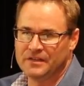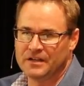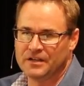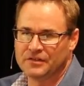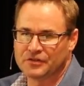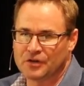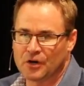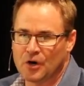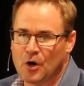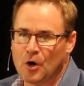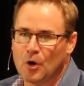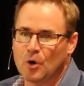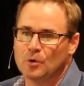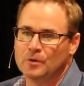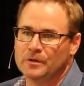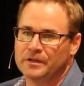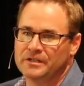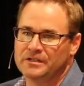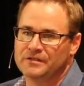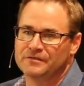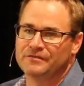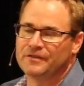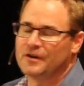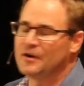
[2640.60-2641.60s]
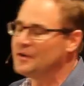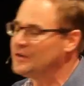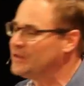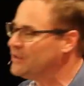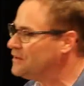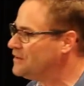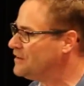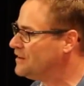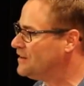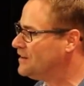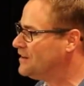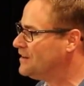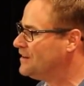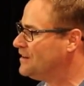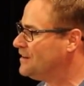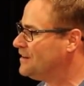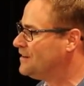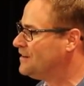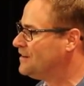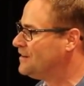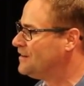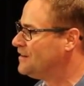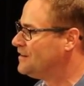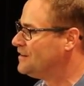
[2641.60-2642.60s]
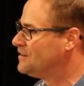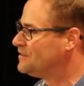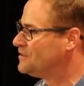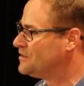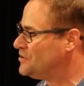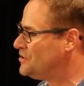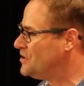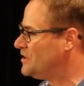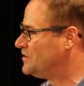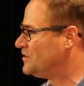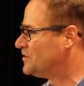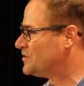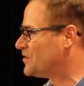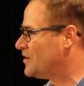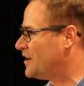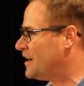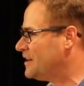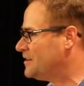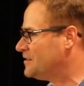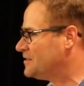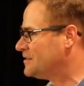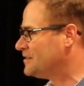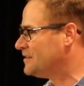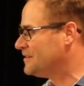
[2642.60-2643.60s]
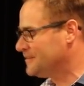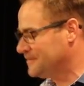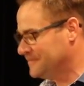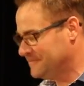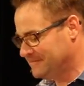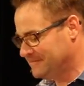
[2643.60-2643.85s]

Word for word: that is wholly devoted to Jesus Christ.